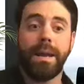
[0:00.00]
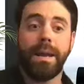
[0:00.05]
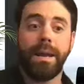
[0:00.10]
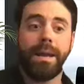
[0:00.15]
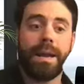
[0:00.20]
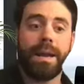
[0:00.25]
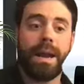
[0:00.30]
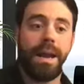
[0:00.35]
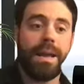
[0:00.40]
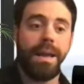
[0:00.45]

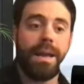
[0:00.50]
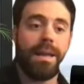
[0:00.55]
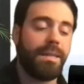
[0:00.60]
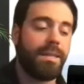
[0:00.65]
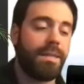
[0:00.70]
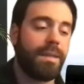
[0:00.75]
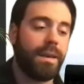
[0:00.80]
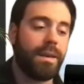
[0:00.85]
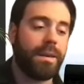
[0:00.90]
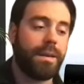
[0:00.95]
I
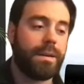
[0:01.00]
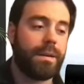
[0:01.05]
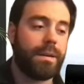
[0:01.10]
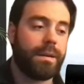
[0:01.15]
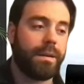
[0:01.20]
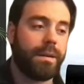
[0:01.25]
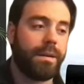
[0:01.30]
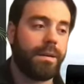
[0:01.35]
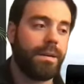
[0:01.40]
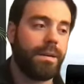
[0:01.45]
think,
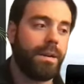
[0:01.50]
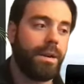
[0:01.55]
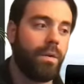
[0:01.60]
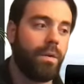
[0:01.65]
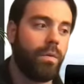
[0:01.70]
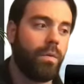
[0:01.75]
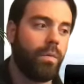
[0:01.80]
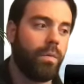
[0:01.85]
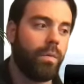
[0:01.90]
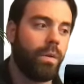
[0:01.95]

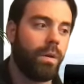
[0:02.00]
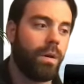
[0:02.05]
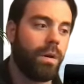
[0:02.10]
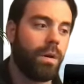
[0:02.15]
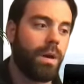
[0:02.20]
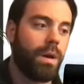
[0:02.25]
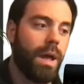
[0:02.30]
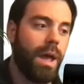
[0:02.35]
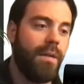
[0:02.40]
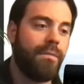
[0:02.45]

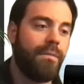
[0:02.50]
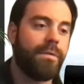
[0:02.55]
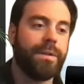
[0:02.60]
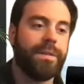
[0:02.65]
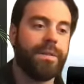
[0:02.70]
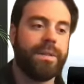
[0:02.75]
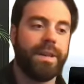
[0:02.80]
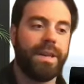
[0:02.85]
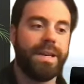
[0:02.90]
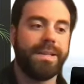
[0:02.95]

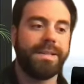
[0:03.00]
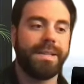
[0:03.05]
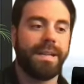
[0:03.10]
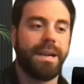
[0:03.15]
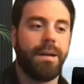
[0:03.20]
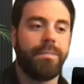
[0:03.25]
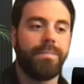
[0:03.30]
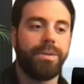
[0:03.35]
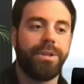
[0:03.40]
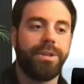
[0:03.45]
everything is an
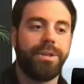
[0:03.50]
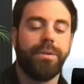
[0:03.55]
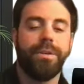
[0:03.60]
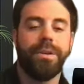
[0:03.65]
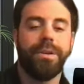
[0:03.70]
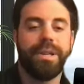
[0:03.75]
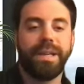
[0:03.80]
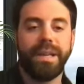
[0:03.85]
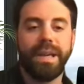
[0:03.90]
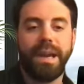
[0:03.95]

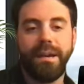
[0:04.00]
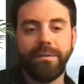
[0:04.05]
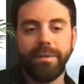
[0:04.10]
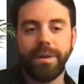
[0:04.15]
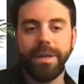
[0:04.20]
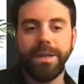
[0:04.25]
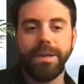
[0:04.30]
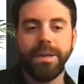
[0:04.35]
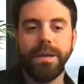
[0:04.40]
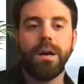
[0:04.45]
opportunity.
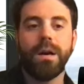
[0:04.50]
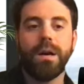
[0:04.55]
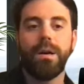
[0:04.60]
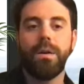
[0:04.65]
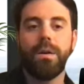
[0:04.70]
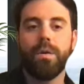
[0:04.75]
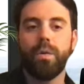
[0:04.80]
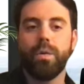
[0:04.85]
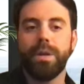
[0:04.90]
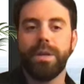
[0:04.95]
Every
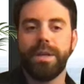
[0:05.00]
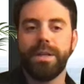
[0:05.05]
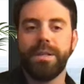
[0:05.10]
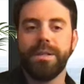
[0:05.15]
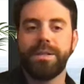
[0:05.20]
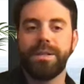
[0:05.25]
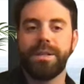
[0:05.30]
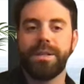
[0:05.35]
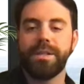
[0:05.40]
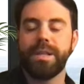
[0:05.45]
no
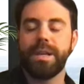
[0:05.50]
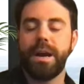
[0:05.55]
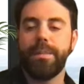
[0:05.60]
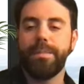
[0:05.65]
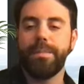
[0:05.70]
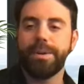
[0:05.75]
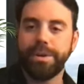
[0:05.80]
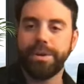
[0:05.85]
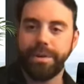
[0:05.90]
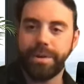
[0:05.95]
is just an
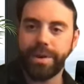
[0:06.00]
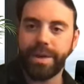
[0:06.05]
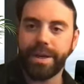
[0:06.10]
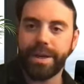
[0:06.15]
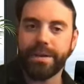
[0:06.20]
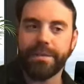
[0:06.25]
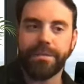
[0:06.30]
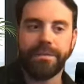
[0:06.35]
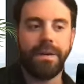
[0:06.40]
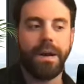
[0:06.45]

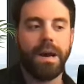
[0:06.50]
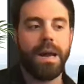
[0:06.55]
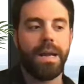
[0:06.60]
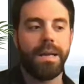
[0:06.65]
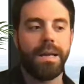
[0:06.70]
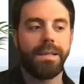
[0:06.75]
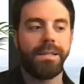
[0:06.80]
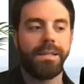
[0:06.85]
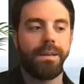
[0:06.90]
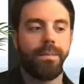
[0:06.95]
opportunity to
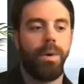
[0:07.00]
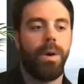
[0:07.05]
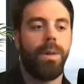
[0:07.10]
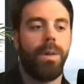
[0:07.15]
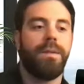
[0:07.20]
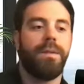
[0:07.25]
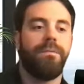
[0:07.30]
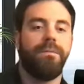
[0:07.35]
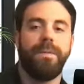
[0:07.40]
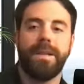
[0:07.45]
find someone
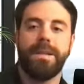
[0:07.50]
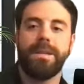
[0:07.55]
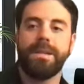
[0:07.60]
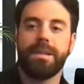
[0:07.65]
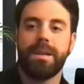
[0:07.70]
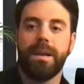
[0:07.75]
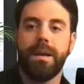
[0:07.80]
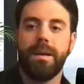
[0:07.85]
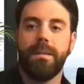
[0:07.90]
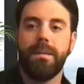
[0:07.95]
that
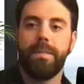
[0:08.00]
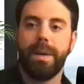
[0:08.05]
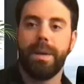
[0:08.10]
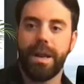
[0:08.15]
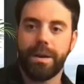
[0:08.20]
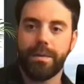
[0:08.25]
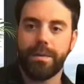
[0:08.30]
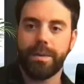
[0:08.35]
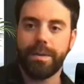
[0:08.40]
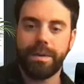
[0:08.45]
fits
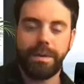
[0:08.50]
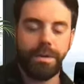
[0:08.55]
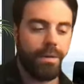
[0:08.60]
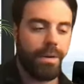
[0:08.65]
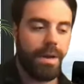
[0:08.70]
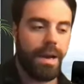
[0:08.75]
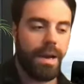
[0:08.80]
better with you.